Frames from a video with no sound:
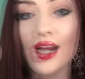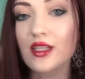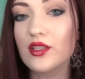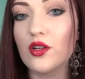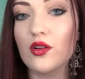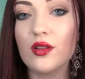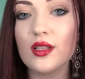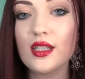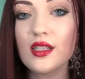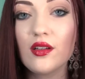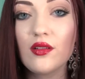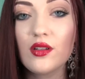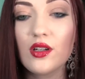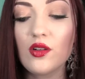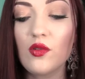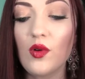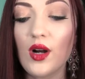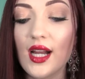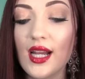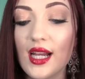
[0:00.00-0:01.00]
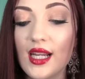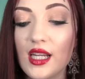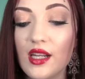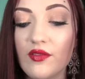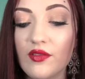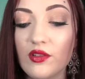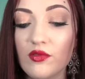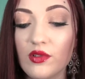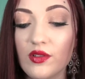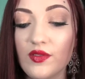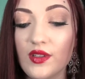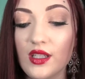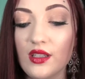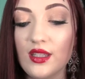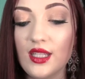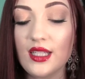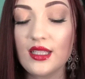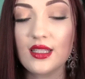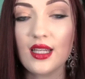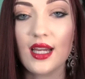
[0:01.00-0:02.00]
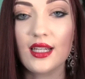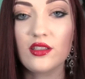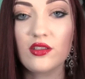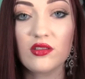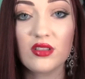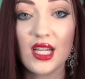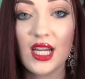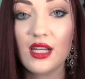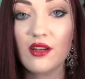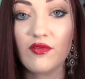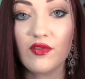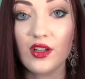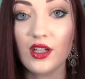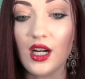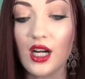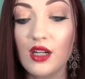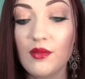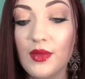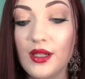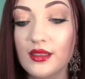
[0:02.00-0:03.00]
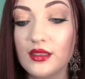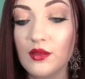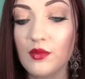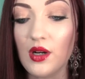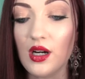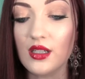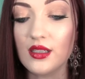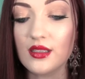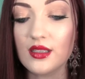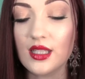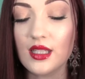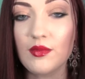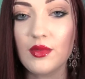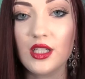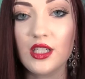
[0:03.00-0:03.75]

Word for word: I totally don't know why I never review these. I just kind of forgot about them, honestly.